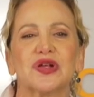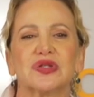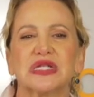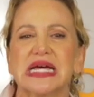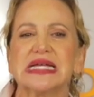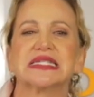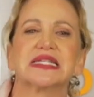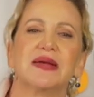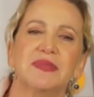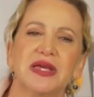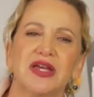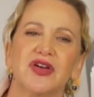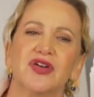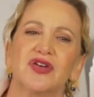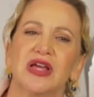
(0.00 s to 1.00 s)
Taste. I'm
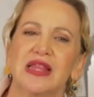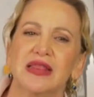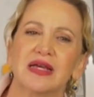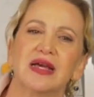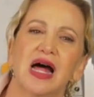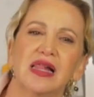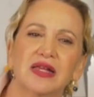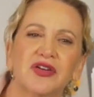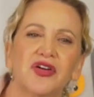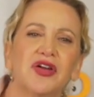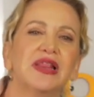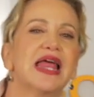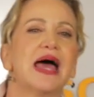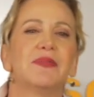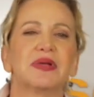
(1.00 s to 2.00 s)
here in the Culinary
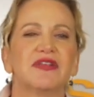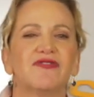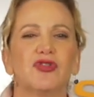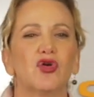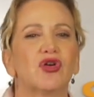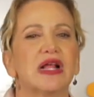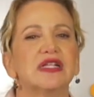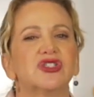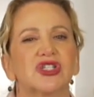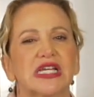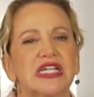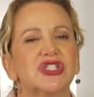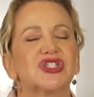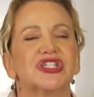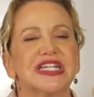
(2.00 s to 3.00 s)
Lab at Florida
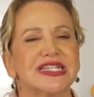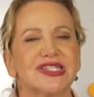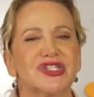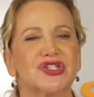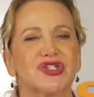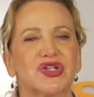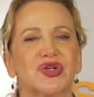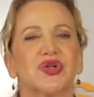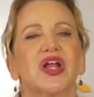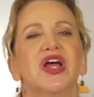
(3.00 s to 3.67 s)
Education Institute.